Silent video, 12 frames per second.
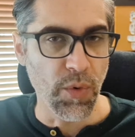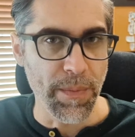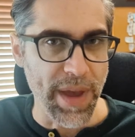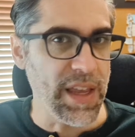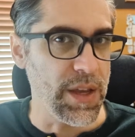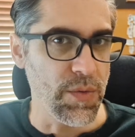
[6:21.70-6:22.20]

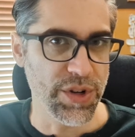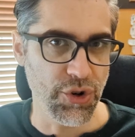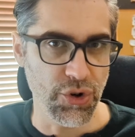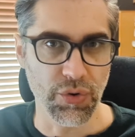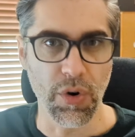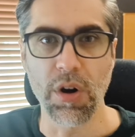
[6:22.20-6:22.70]
make you a
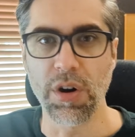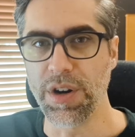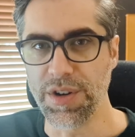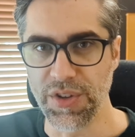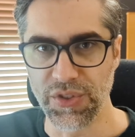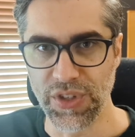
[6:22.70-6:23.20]
stronger
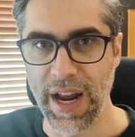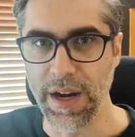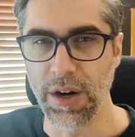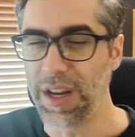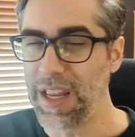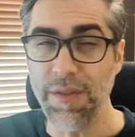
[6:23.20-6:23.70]

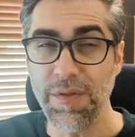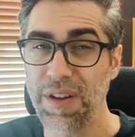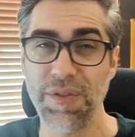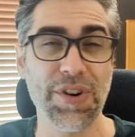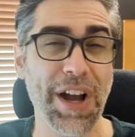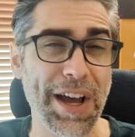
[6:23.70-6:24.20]
designer. Even
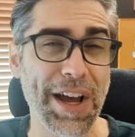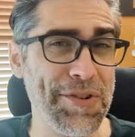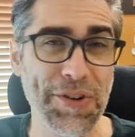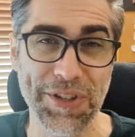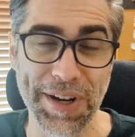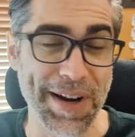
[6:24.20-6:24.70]
if you're not
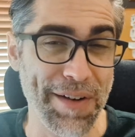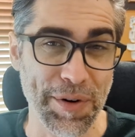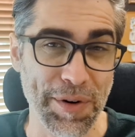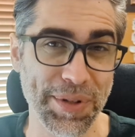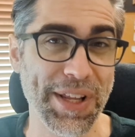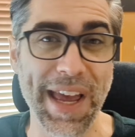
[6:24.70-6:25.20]
interested in ever
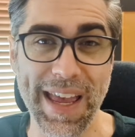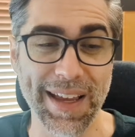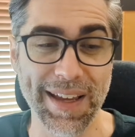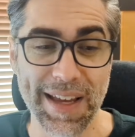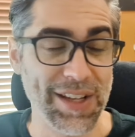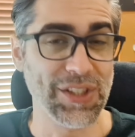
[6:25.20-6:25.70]

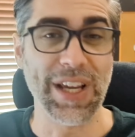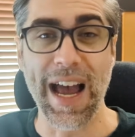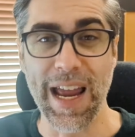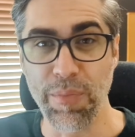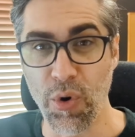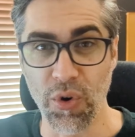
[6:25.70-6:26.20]
playing
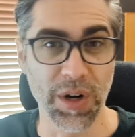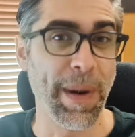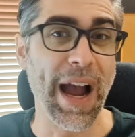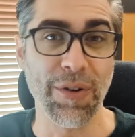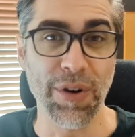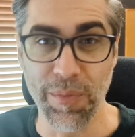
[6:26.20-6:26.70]
Cyborg,
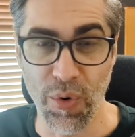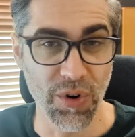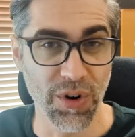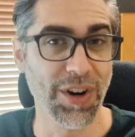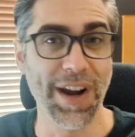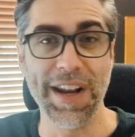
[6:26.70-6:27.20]
Pirate
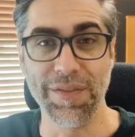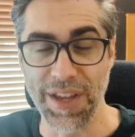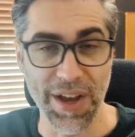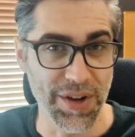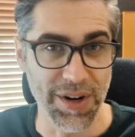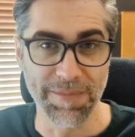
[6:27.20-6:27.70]
Borg, or any of
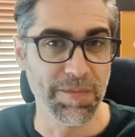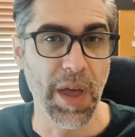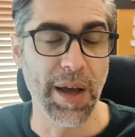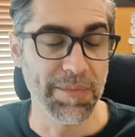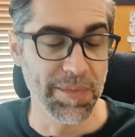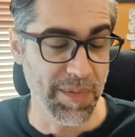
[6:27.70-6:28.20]
the other
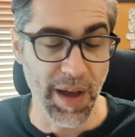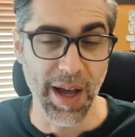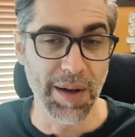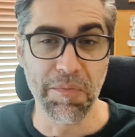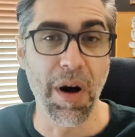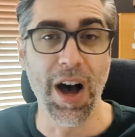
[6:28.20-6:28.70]

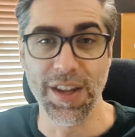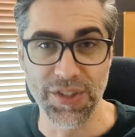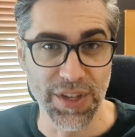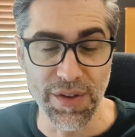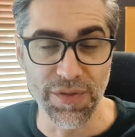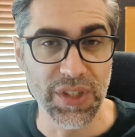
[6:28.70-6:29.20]
mods
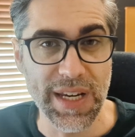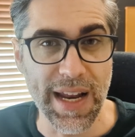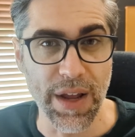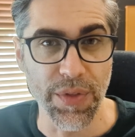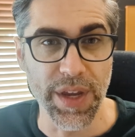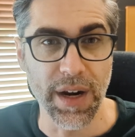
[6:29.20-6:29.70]
that you've seen
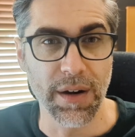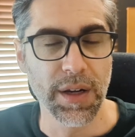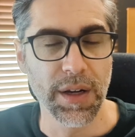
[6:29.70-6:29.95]
out there,